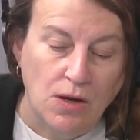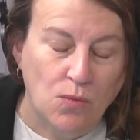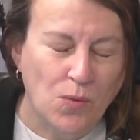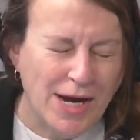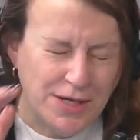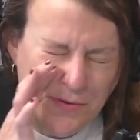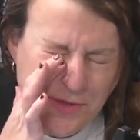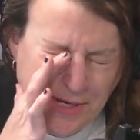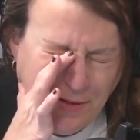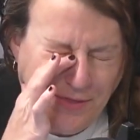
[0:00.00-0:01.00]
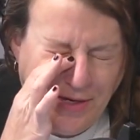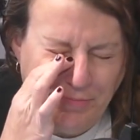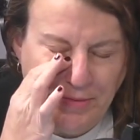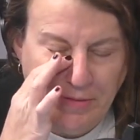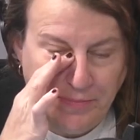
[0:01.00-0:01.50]
Why do you think
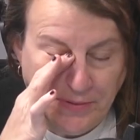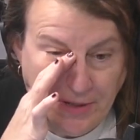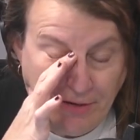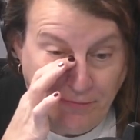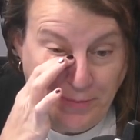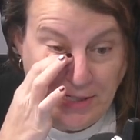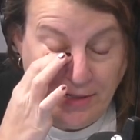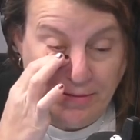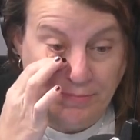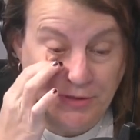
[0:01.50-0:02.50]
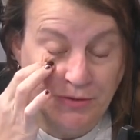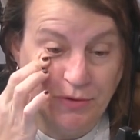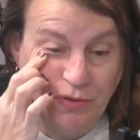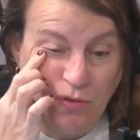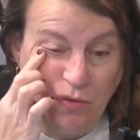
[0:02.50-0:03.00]
that people have become
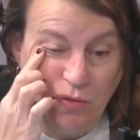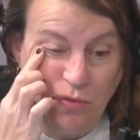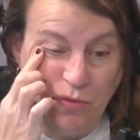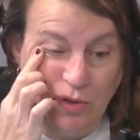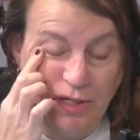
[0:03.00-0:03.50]
so